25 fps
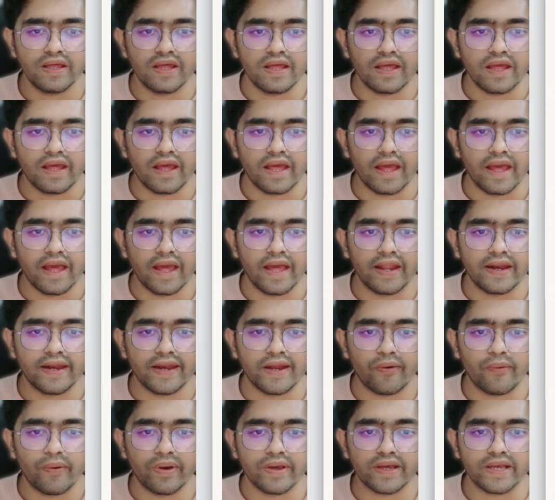and
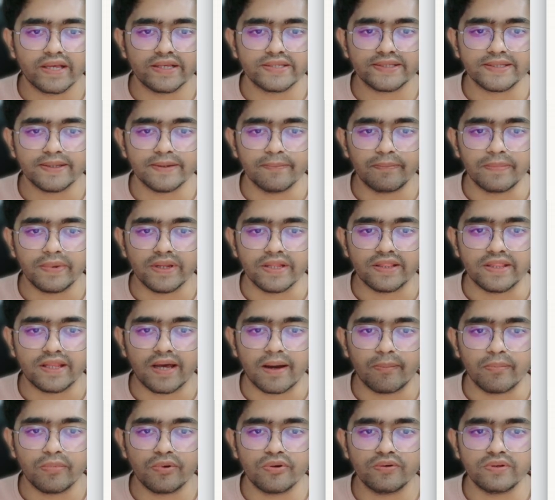now I can simply
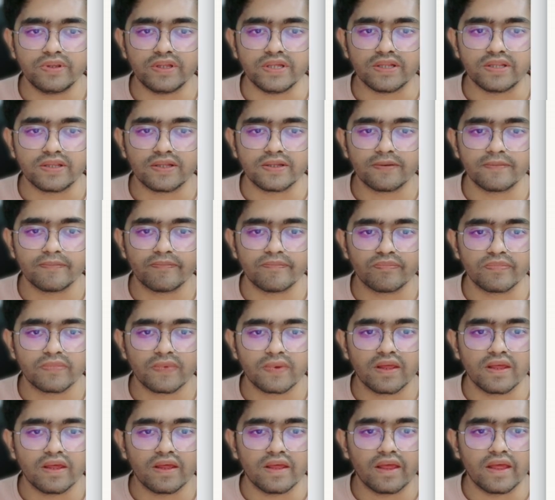download it.
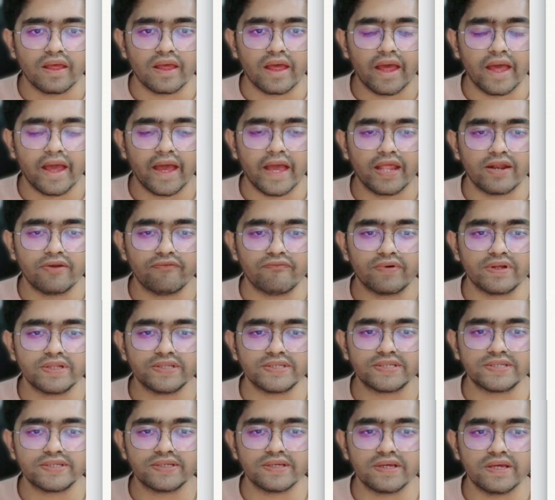And
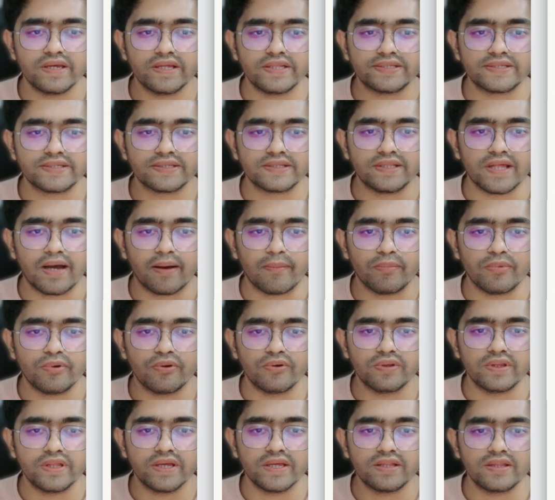once it's
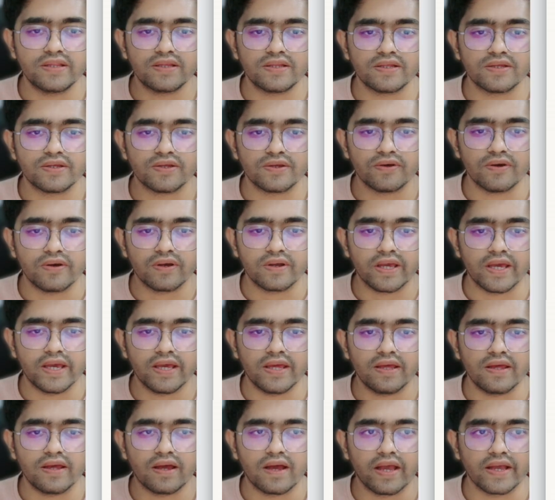downloaded, okay,
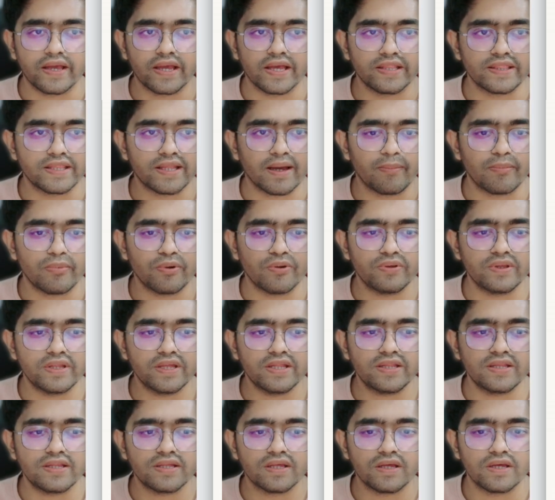I can download
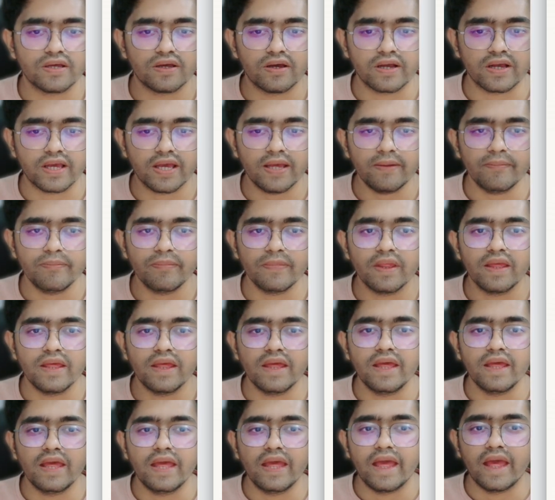it. Okay,
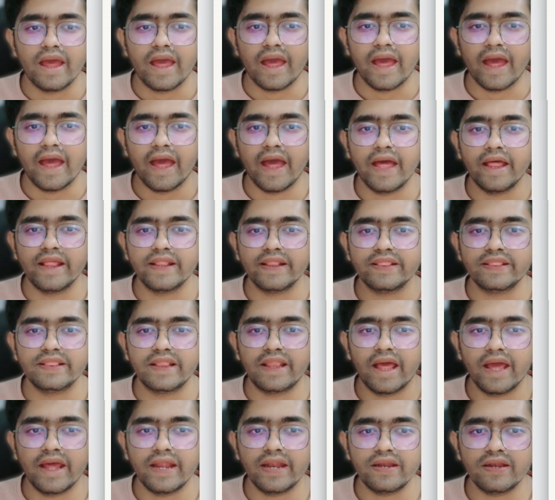and
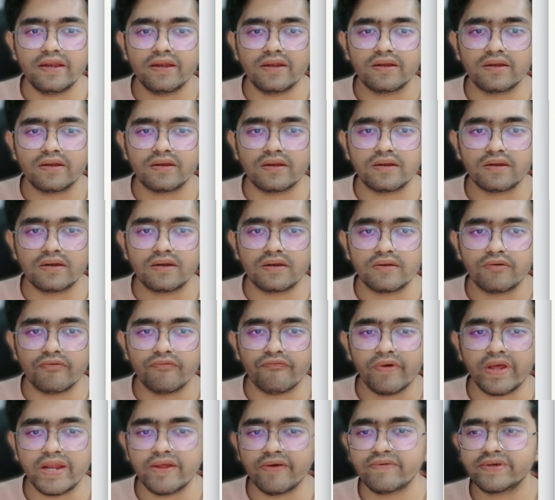then
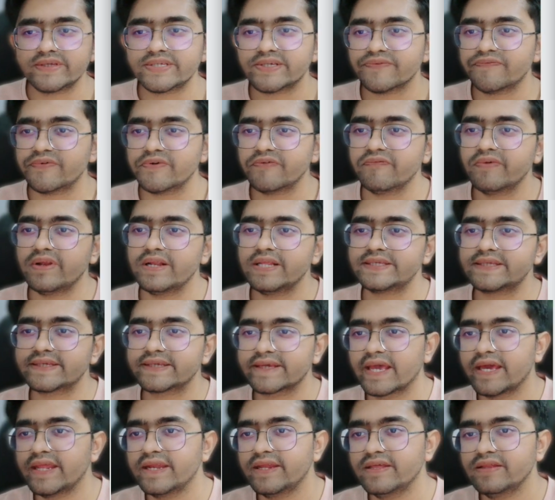whenever someone will
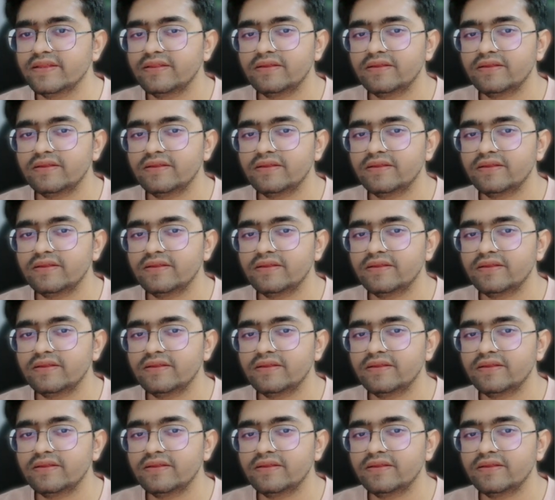scan it,